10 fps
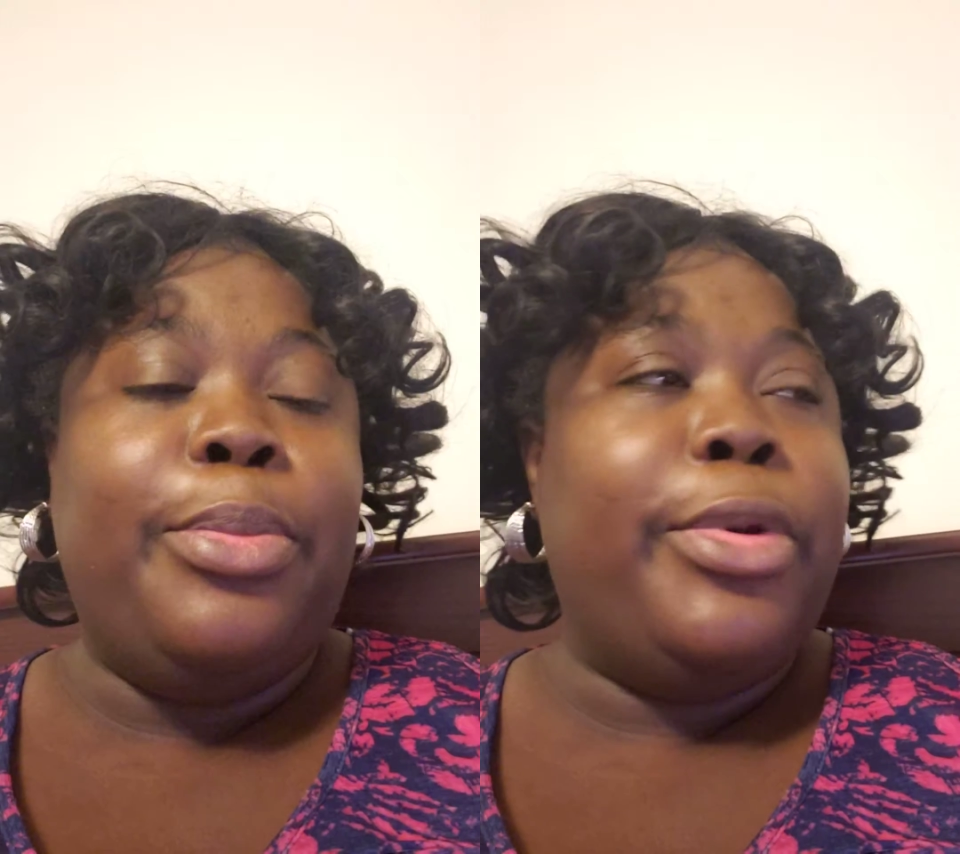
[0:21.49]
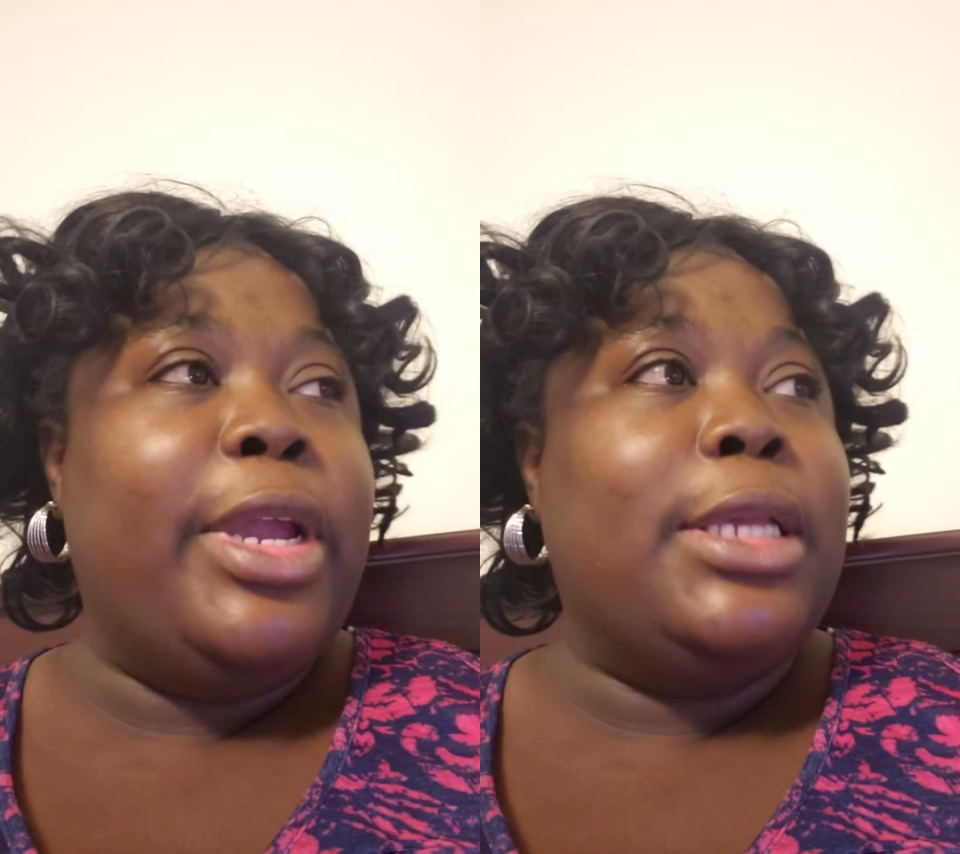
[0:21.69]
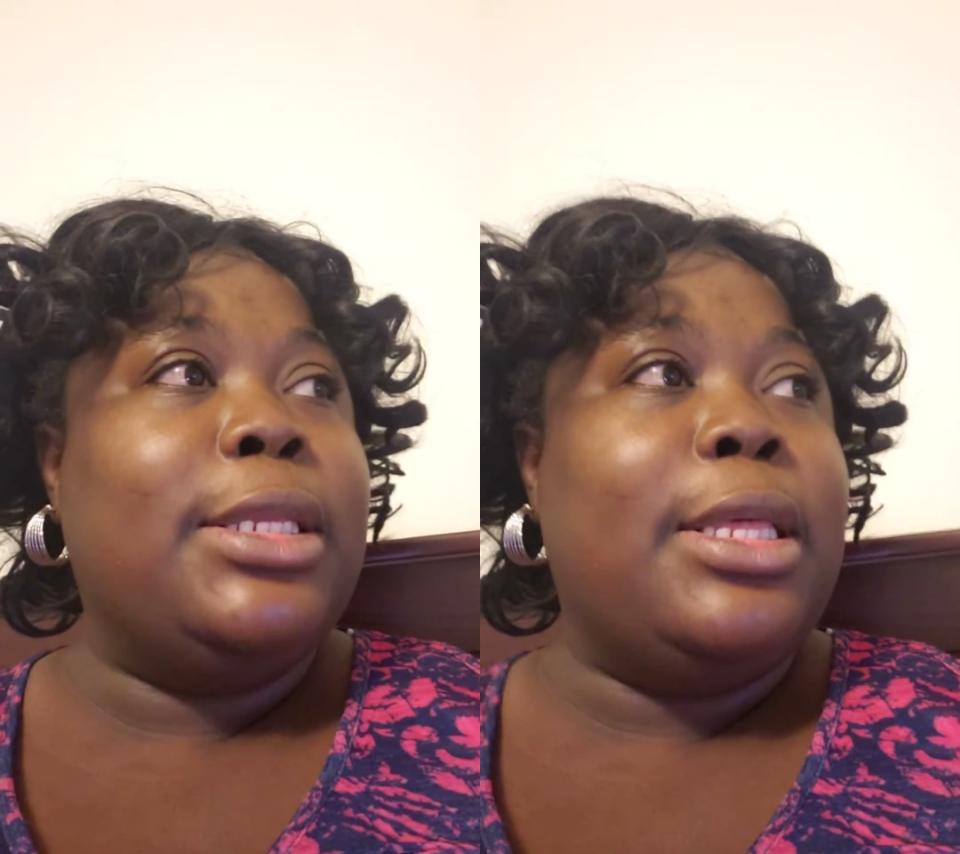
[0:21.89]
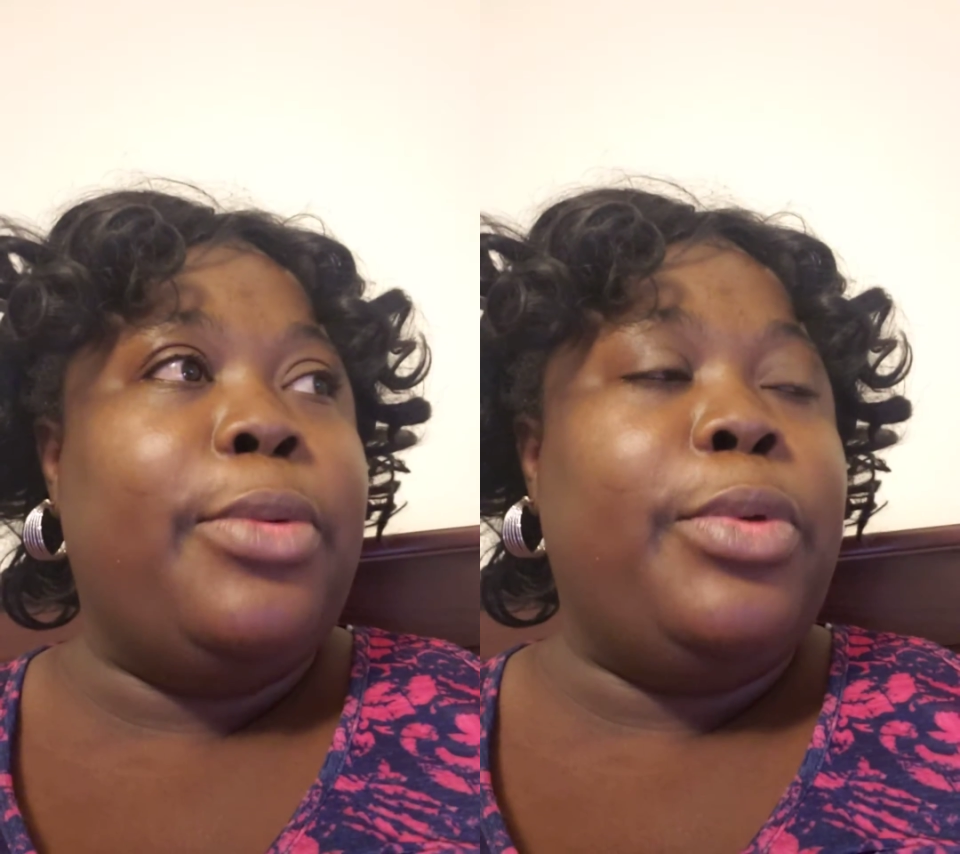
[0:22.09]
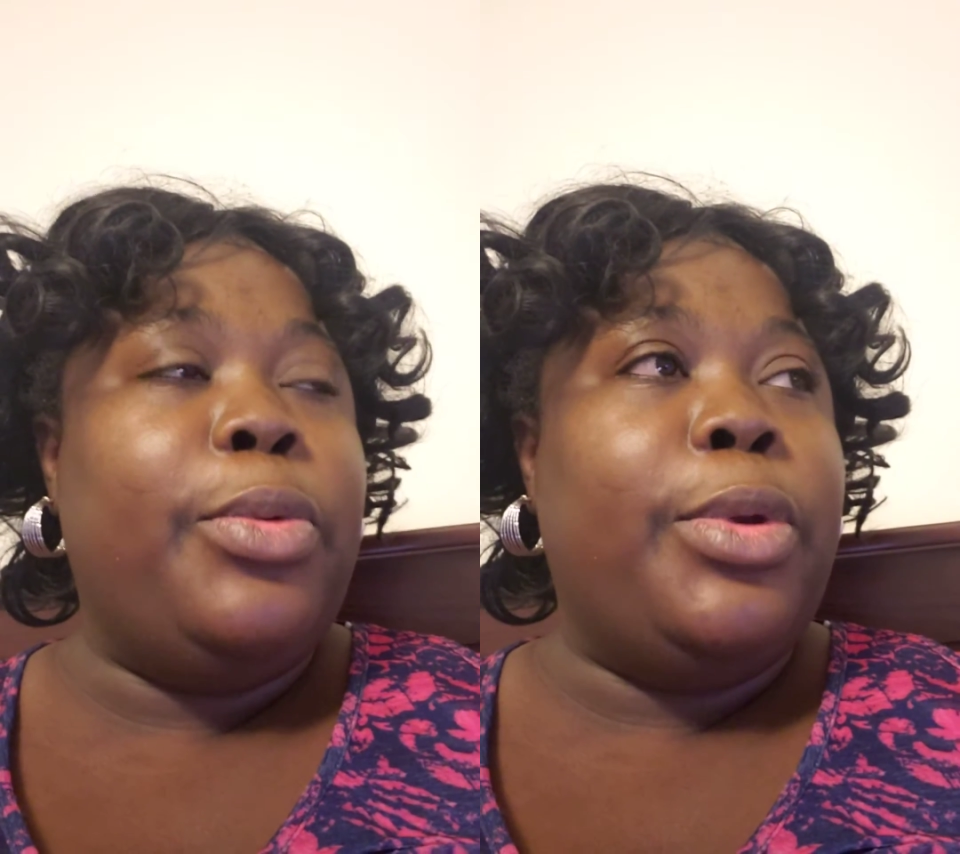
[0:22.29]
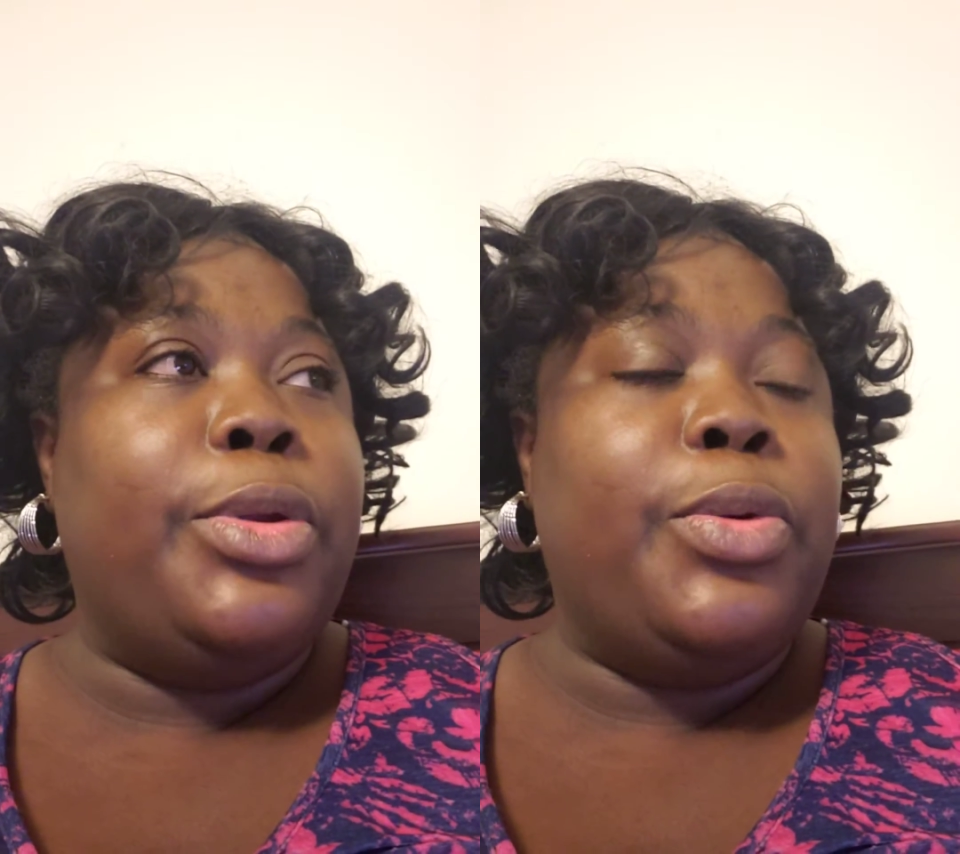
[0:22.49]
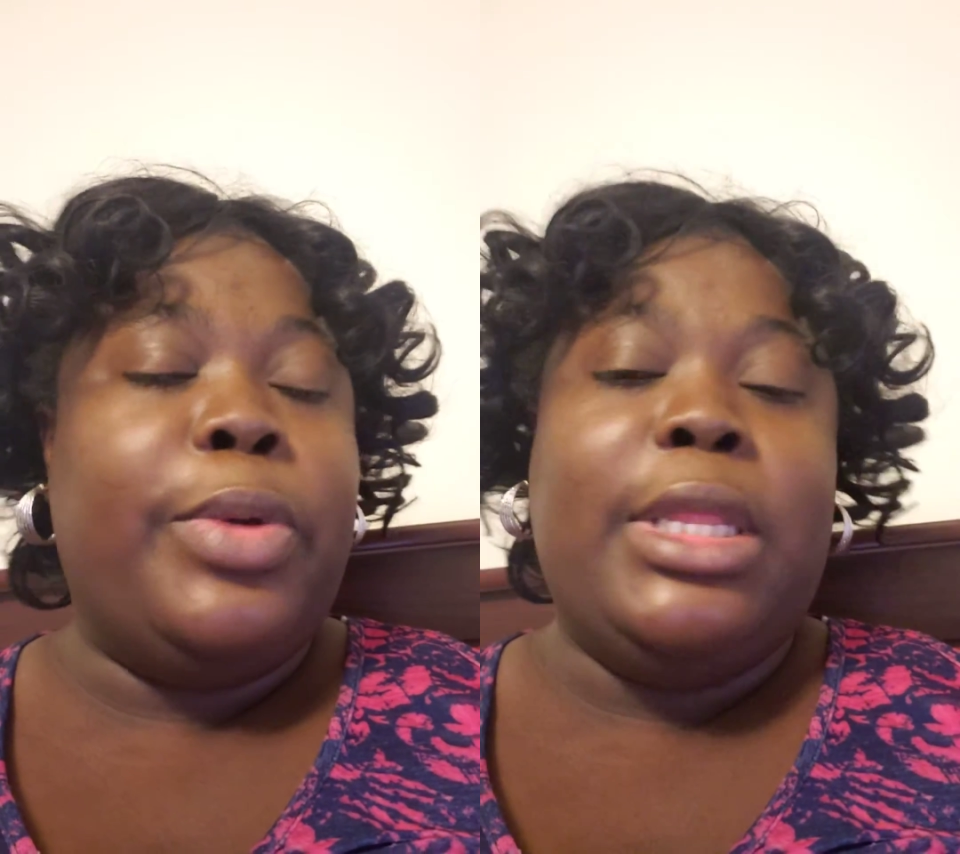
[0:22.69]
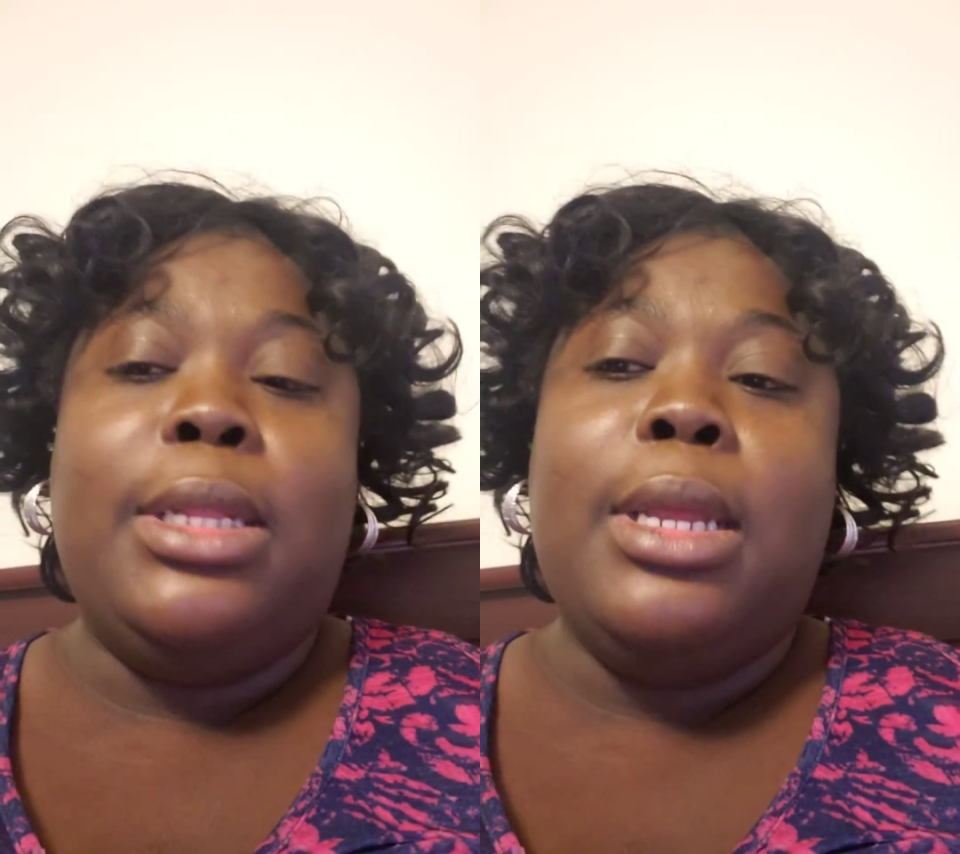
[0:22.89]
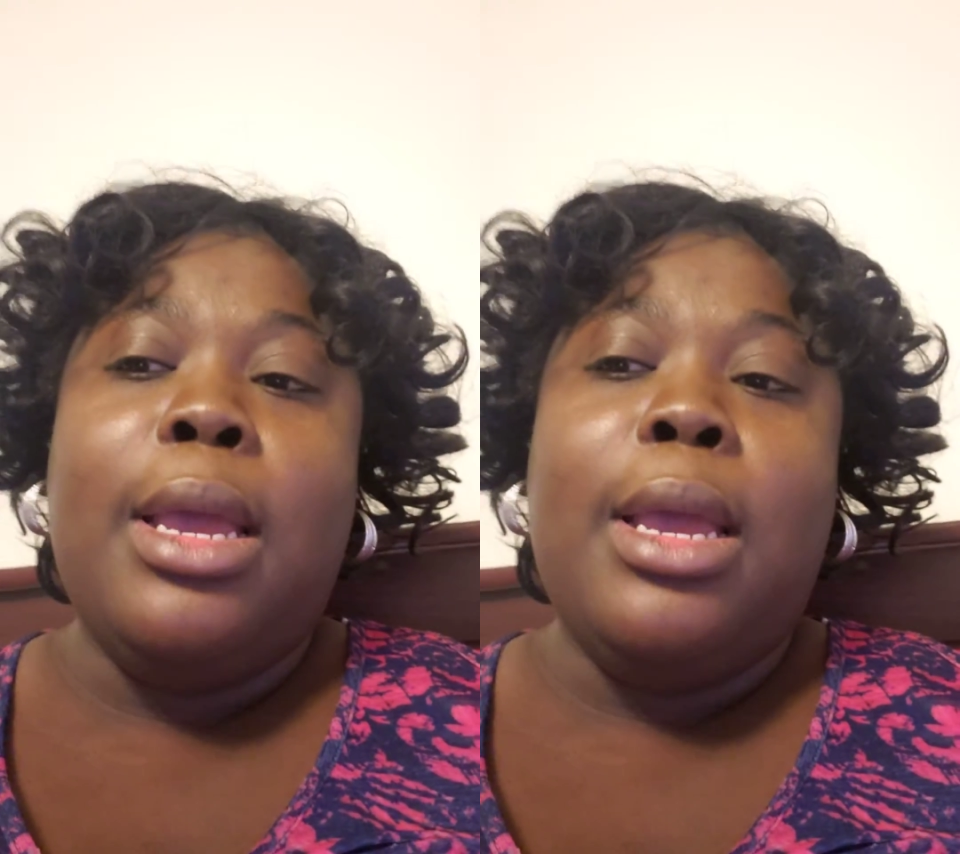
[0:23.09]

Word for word: praise that we were doing.